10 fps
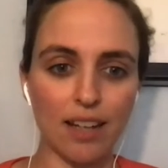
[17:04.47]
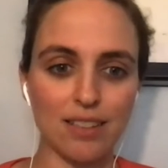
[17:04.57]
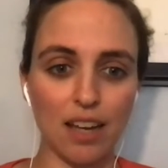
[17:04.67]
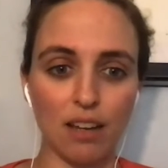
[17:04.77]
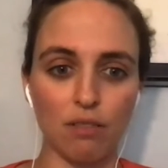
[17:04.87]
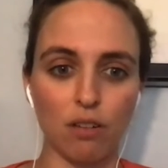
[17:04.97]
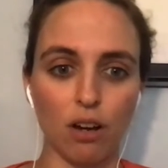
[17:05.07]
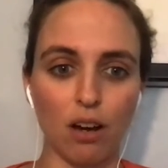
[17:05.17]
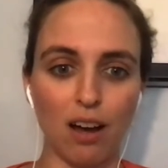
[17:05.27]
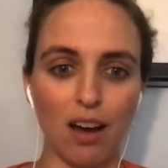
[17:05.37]
I'd say
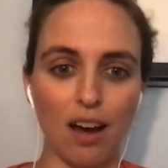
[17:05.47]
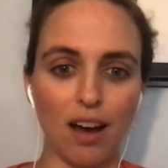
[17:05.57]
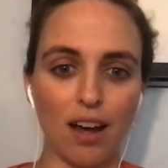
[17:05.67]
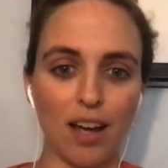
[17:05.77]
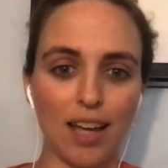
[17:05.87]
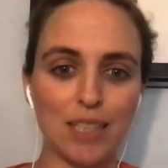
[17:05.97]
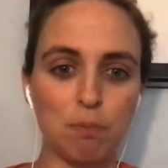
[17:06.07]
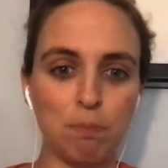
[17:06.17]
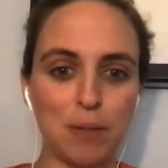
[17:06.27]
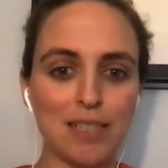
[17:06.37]
it's
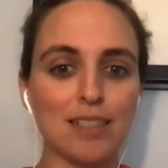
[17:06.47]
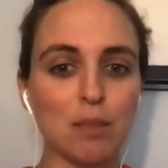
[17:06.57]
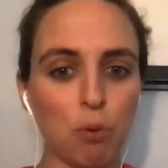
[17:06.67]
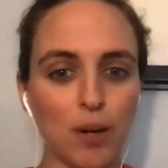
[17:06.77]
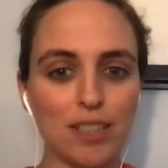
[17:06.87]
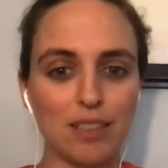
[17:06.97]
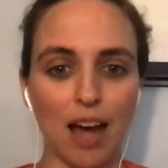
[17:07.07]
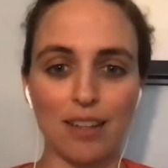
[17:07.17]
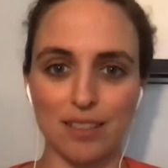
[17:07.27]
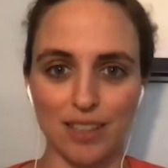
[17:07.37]
been disappointing
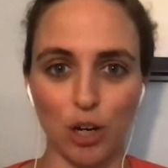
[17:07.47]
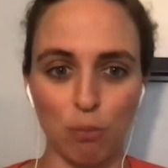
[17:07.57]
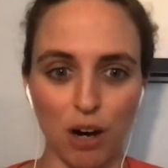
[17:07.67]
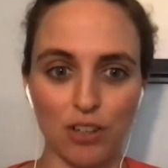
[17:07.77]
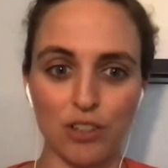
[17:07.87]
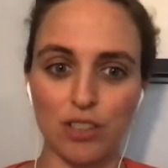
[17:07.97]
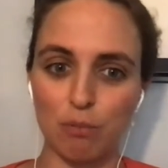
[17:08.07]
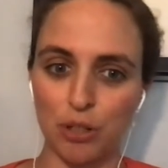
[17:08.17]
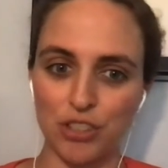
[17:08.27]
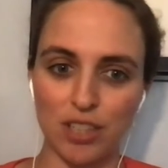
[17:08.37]
not to see our partners in
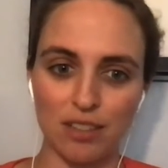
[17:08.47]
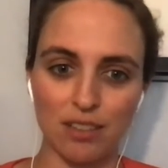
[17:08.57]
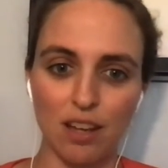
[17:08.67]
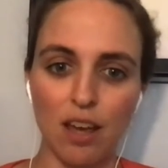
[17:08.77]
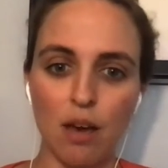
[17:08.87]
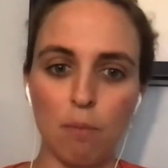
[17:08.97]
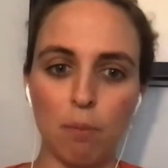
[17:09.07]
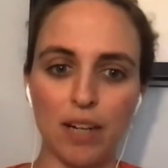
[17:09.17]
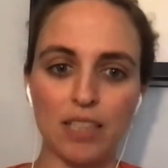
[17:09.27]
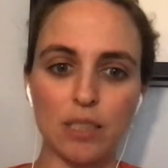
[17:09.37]
person,
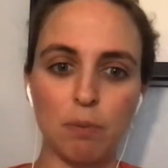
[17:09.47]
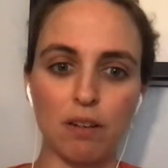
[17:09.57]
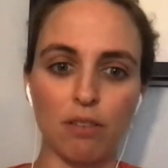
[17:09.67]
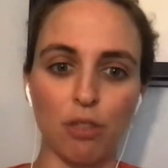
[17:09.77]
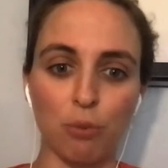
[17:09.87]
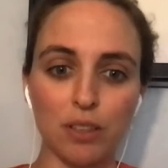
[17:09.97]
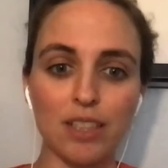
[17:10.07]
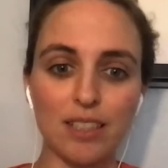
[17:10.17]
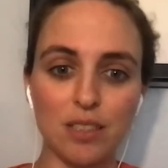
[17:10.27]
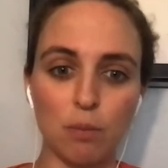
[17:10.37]
but it's been
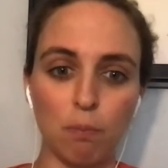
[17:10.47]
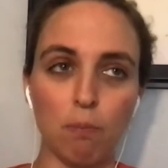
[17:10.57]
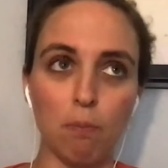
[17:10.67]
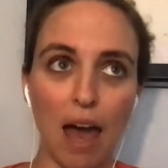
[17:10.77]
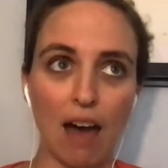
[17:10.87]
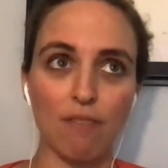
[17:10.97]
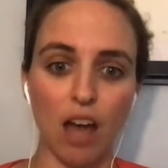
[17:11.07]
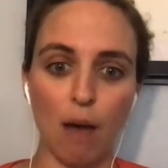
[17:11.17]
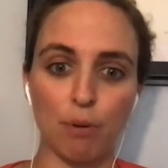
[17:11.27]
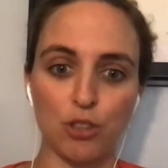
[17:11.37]
thrilling to have the
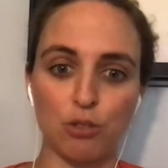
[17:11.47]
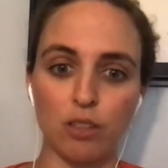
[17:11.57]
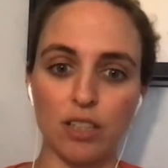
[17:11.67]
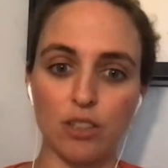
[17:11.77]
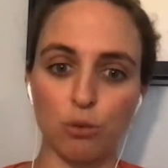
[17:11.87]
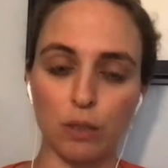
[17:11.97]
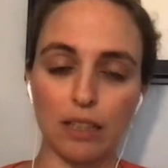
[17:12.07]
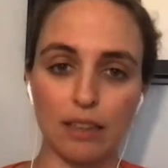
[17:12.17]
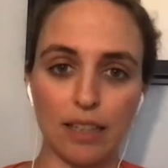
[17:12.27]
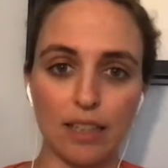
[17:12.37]
opportunity to
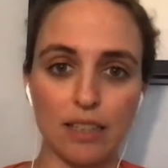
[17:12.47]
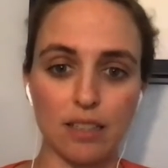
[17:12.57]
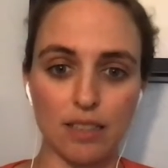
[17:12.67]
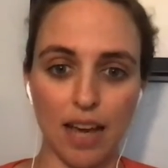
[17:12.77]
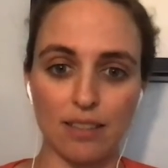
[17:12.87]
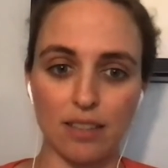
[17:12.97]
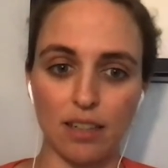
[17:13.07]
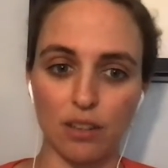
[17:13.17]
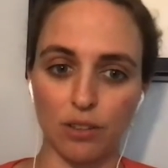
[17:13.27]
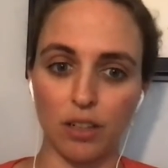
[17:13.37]
really lean into testing
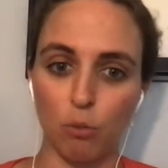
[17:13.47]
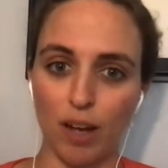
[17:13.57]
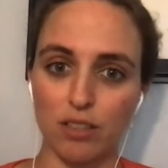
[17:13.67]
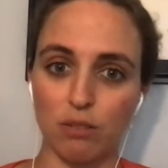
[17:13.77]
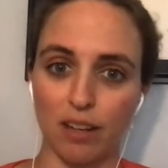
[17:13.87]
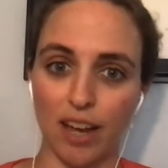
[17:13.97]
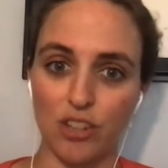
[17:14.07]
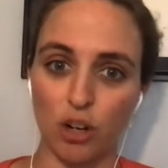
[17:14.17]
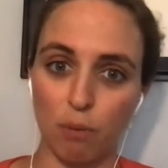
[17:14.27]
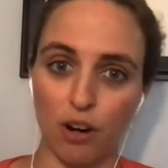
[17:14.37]
and learning ways to
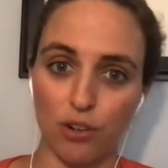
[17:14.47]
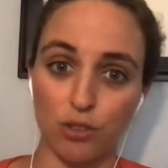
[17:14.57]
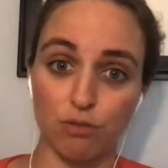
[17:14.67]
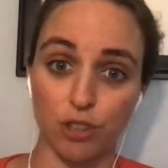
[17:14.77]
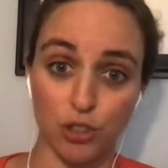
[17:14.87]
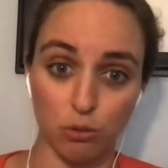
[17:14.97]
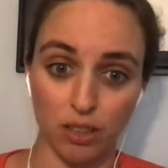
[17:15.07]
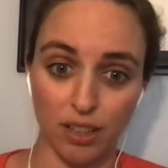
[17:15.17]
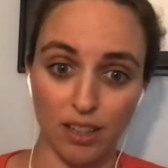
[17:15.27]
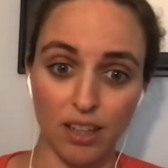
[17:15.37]
engage our partners
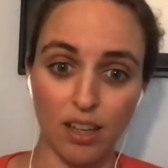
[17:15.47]
virtually.